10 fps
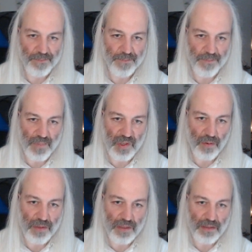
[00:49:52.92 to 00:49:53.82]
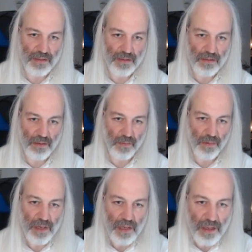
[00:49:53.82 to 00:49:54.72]
So it did, no,
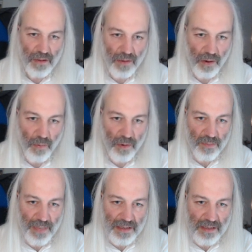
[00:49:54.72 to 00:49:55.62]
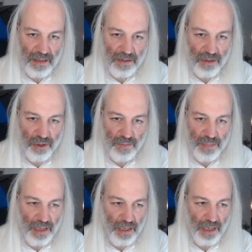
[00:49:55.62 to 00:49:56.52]
I want my center to
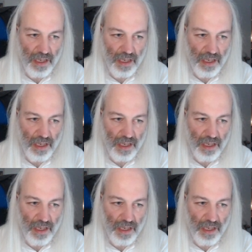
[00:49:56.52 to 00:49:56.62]
be